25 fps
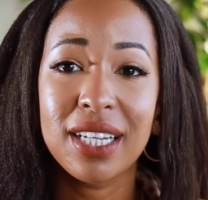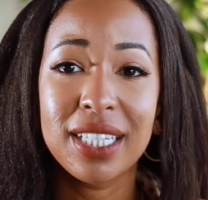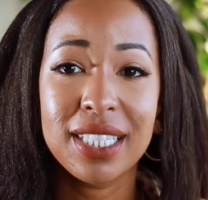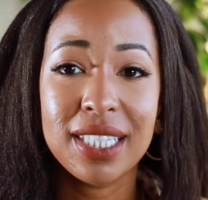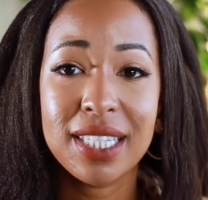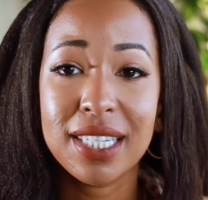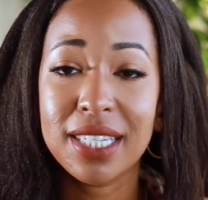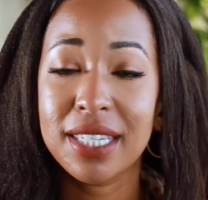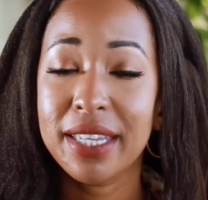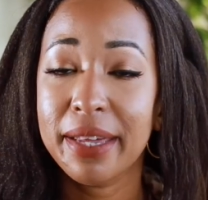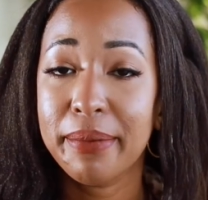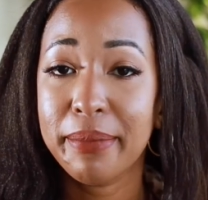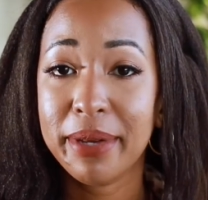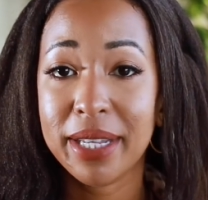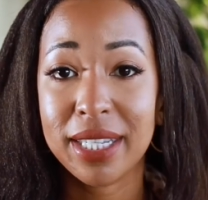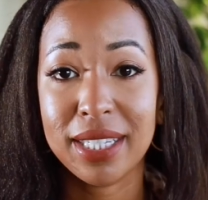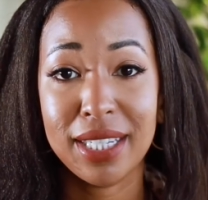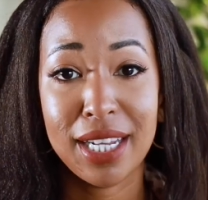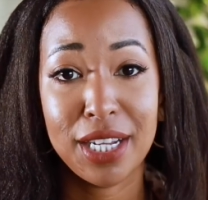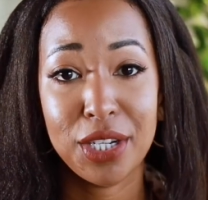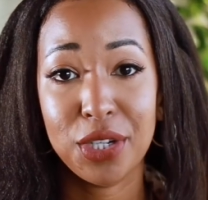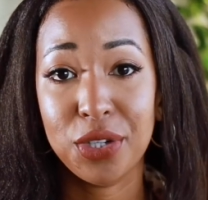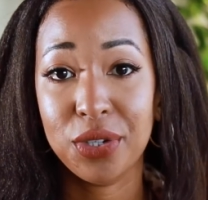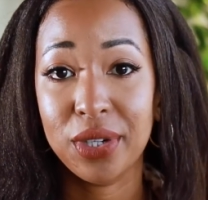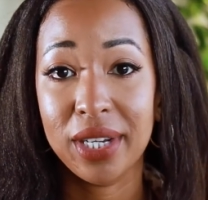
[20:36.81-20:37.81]
It's the same as
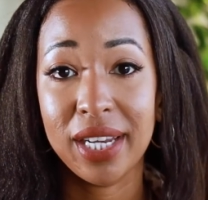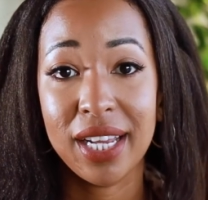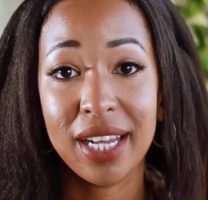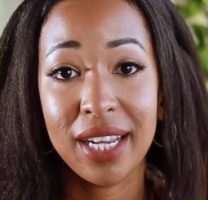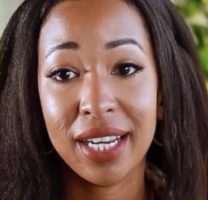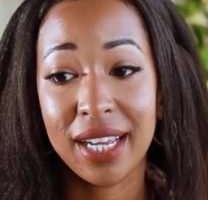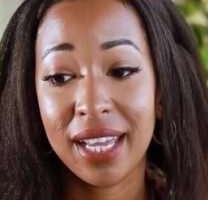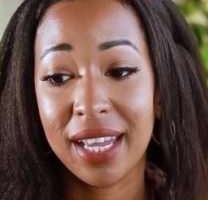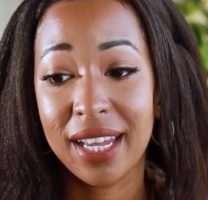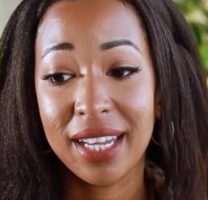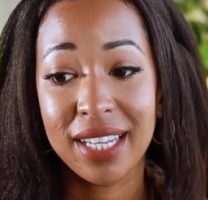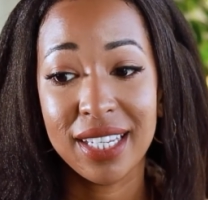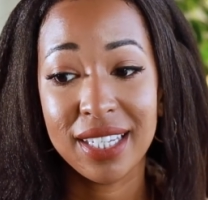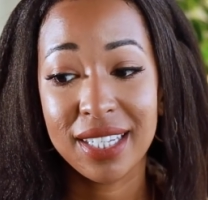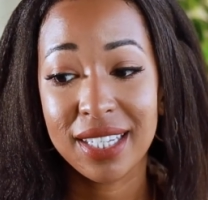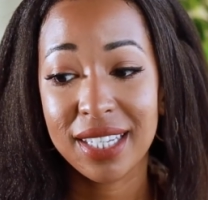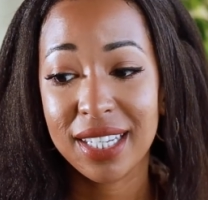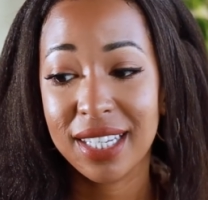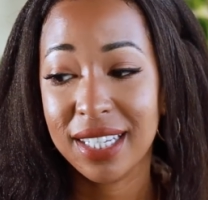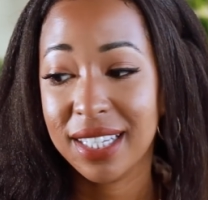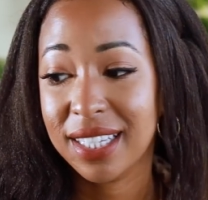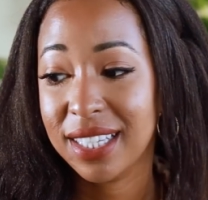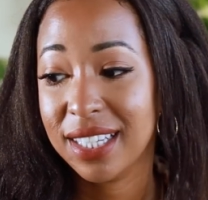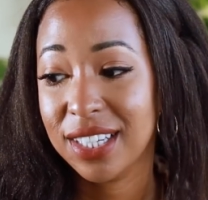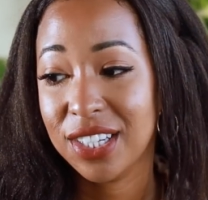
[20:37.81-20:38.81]
natural hair, guys.
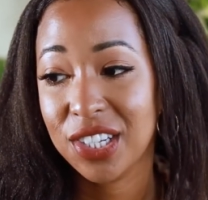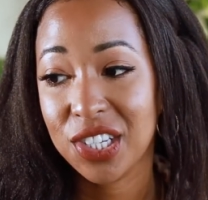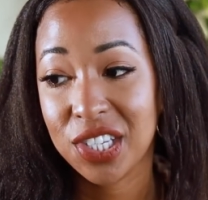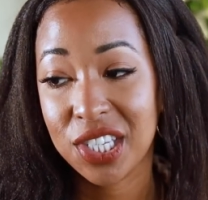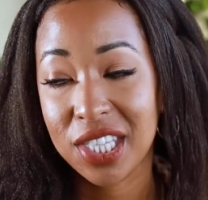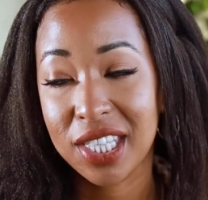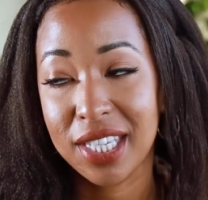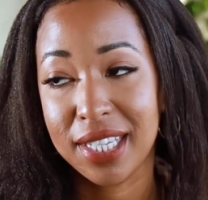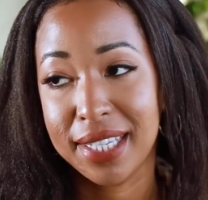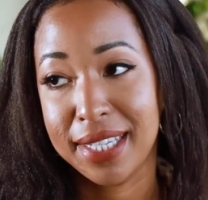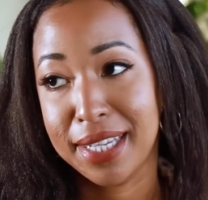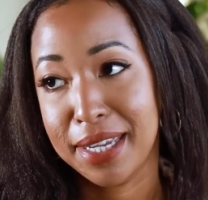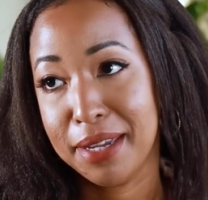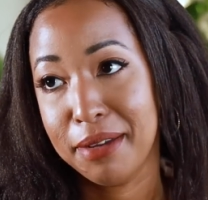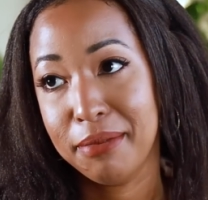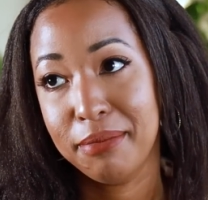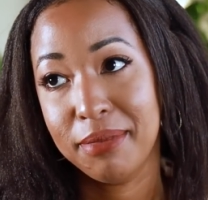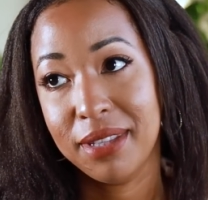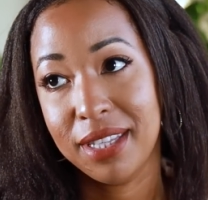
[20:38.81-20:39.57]
It's just the same